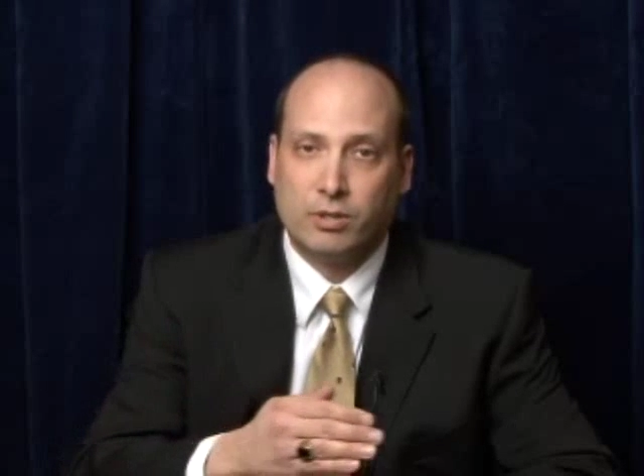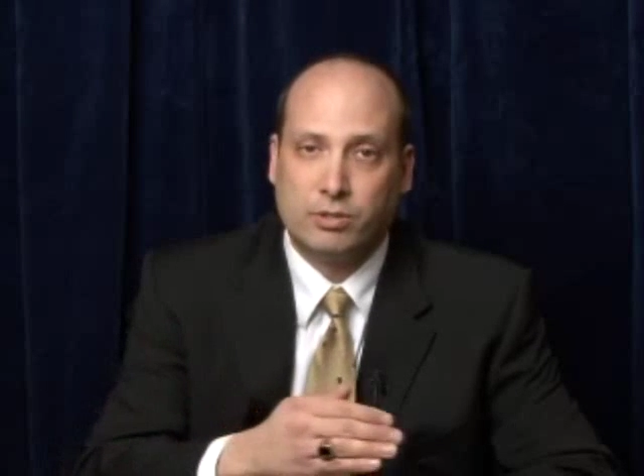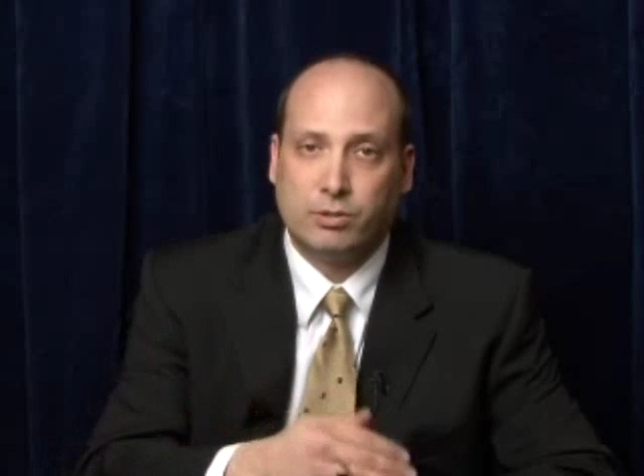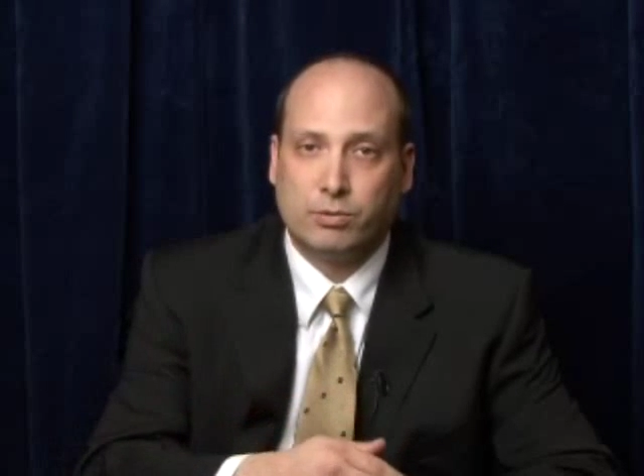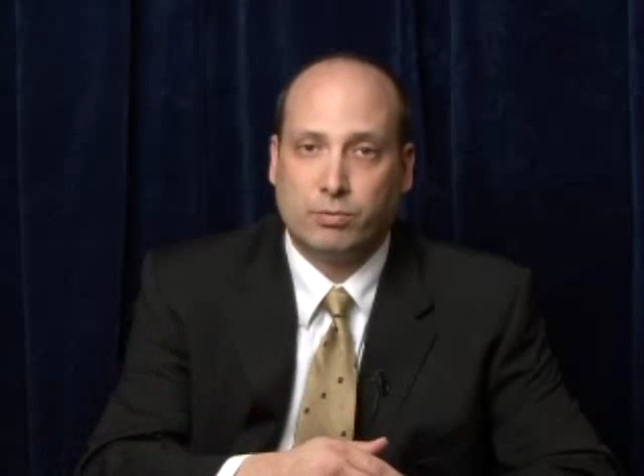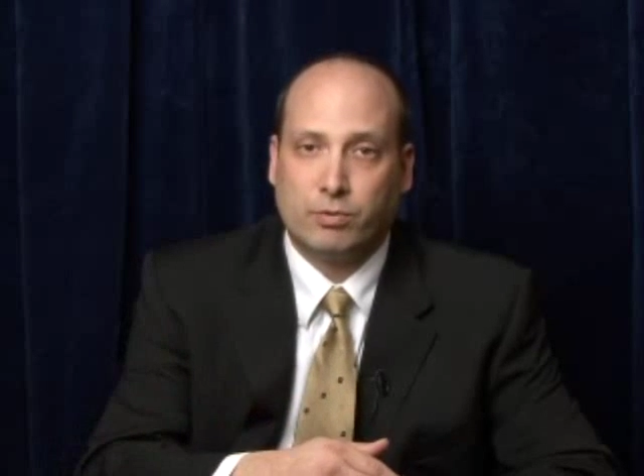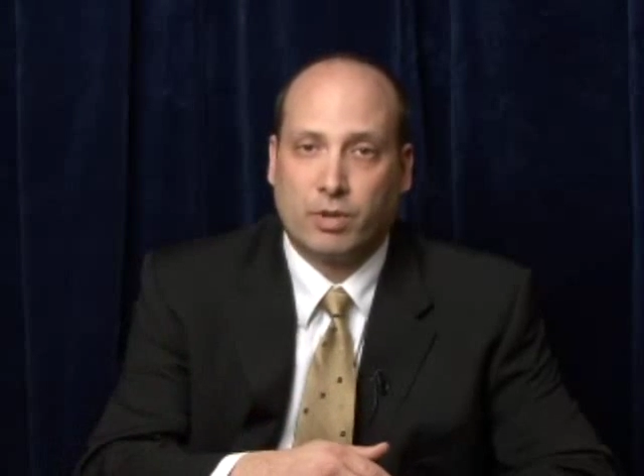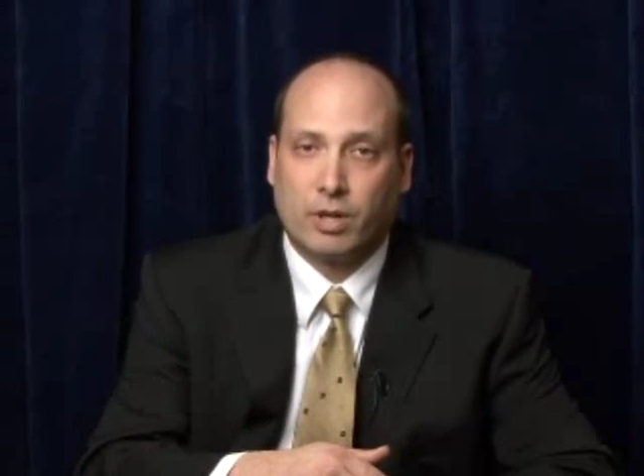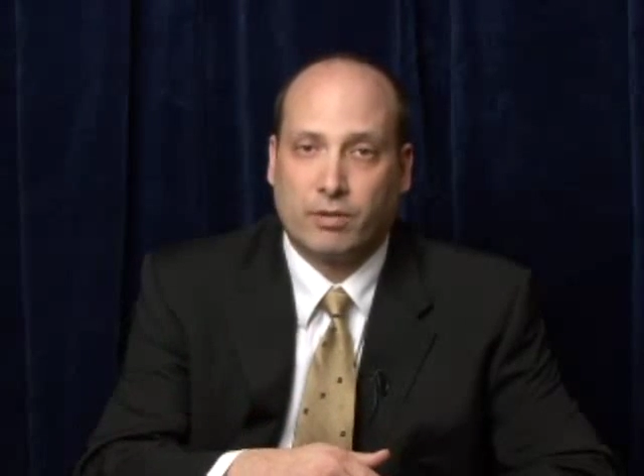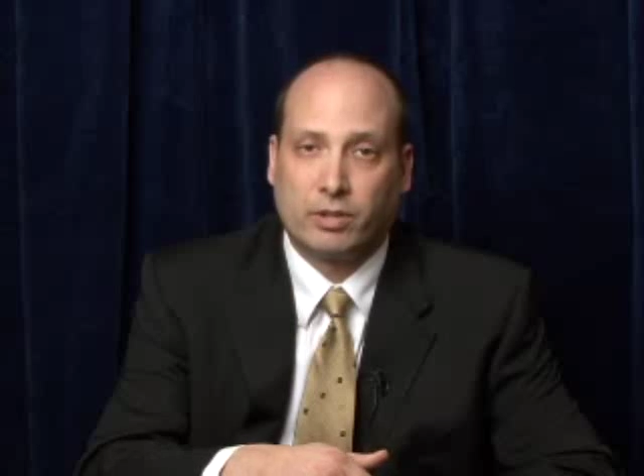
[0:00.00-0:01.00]
to
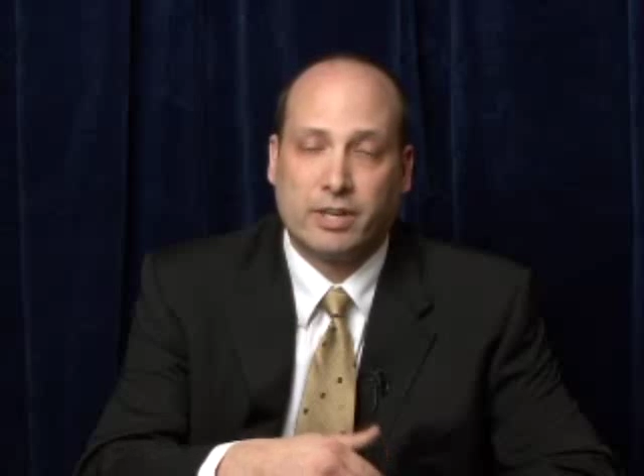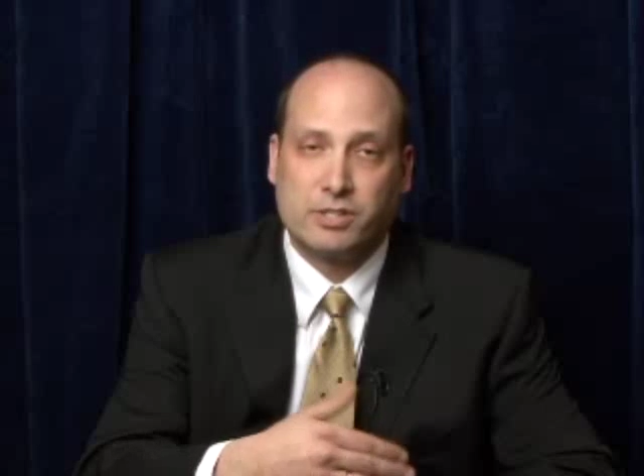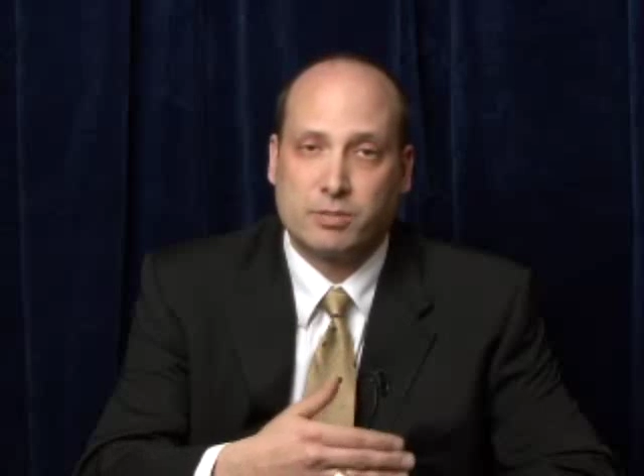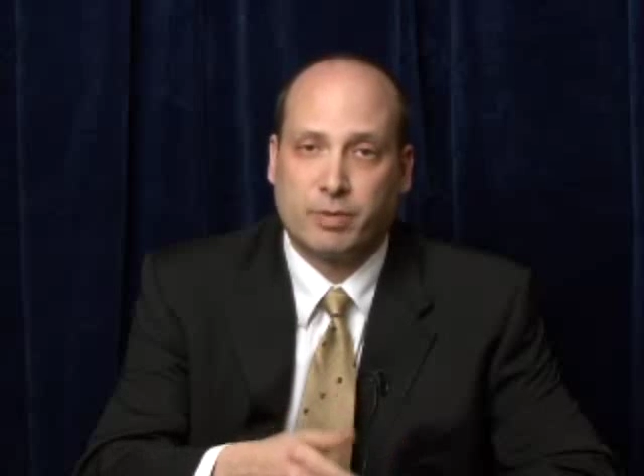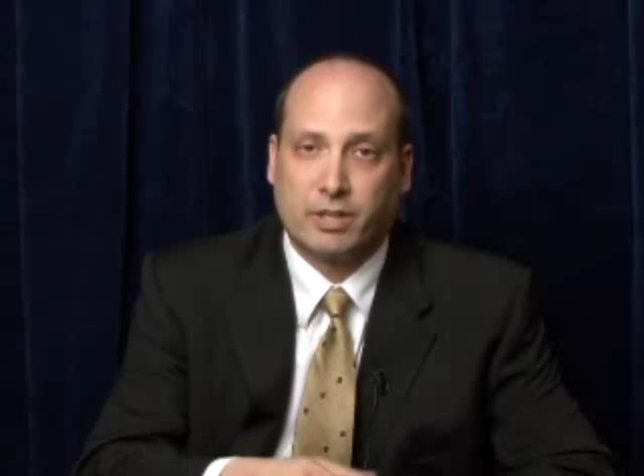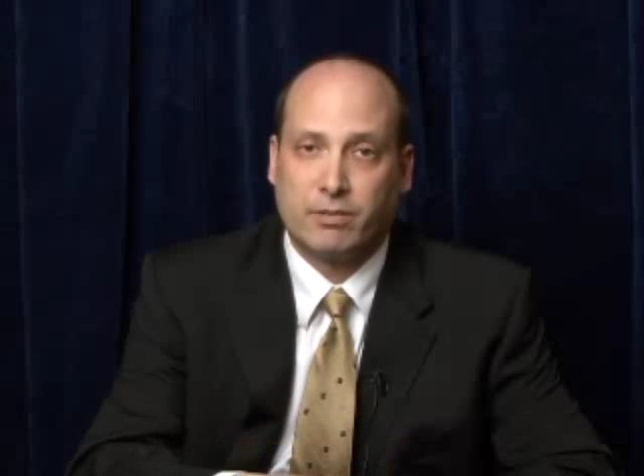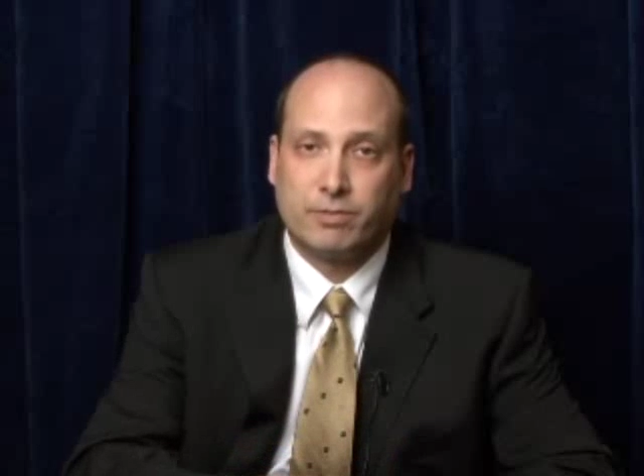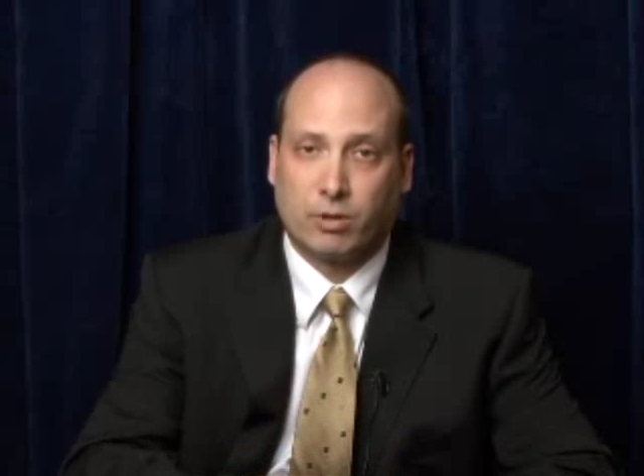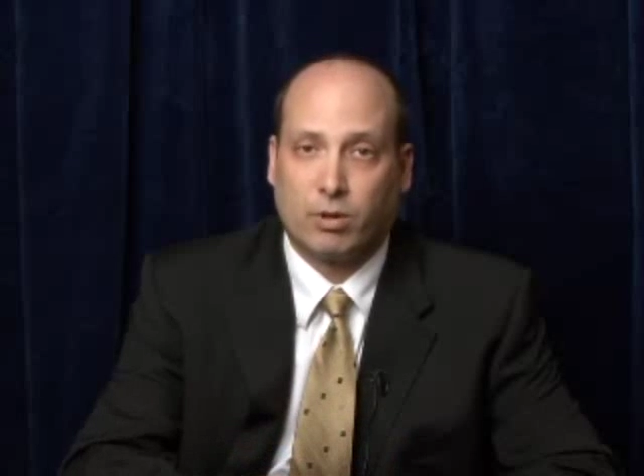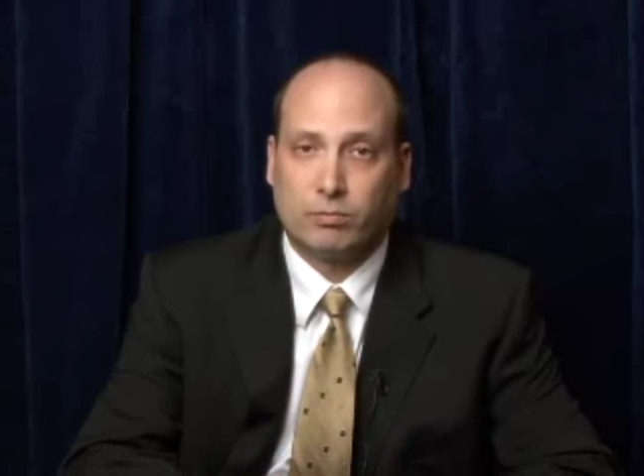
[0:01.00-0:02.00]
the license plate in the
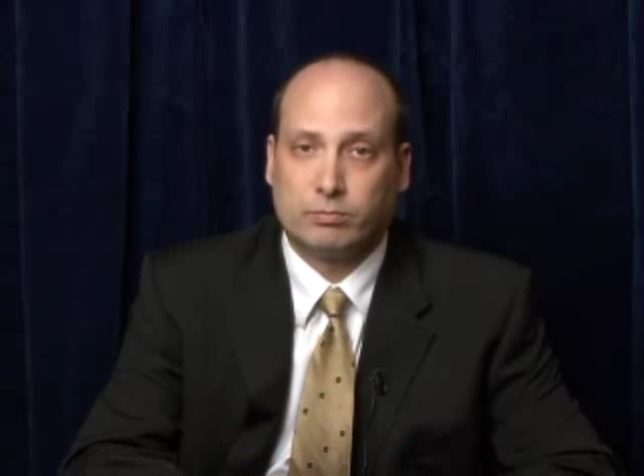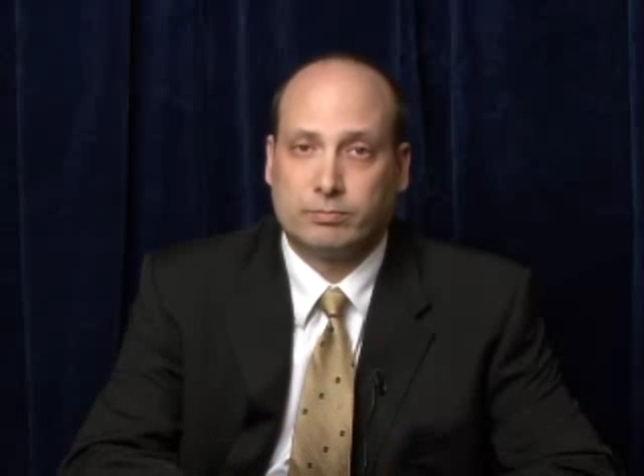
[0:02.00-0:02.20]
photo.